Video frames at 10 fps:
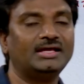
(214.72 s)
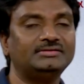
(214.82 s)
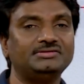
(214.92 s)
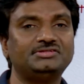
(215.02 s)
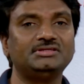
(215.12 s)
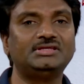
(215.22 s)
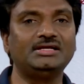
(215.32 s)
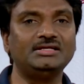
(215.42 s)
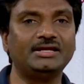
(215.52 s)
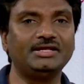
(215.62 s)
This is the
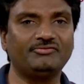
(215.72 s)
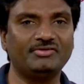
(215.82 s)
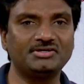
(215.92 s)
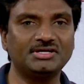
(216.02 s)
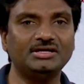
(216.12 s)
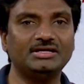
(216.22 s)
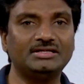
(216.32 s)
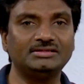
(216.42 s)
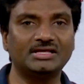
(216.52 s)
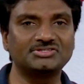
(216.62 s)
linear equation
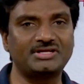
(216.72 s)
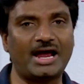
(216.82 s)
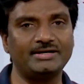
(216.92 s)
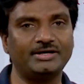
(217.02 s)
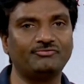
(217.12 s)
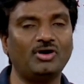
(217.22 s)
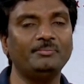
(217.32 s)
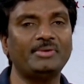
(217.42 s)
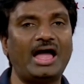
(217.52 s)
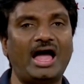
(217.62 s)
in the standard
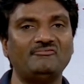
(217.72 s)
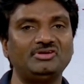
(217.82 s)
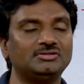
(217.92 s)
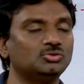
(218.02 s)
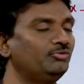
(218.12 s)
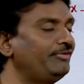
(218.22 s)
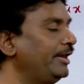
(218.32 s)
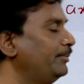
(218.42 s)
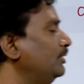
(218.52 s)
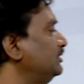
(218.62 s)
form having two
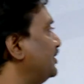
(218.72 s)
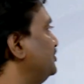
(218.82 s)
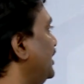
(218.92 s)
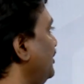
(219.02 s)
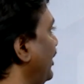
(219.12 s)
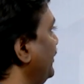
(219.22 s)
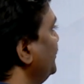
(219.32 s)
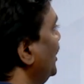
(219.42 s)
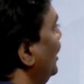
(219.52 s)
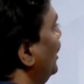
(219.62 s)
variables x and y.
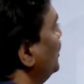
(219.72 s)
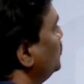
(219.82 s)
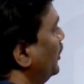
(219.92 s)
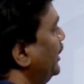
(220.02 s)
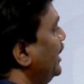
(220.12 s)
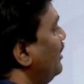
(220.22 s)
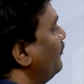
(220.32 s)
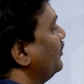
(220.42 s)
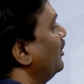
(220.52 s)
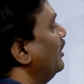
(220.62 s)
So
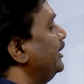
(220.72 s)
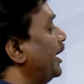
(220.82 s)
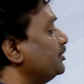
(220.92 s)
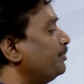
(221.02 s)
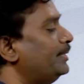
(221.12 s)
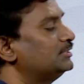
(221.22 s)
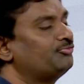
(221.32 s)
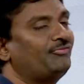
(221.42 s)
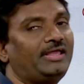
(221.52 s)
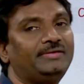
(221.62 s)
here
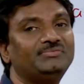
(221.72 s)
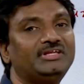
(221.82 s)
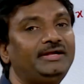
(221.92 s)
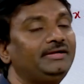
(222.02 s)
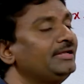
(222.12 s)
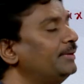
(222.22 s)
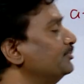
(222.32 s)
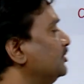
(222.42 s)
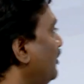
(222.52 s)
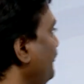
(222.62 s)
express y in
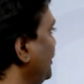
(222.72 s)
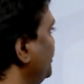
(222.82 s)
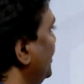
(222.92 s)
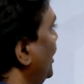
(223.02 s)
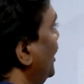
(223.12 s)
terms of x.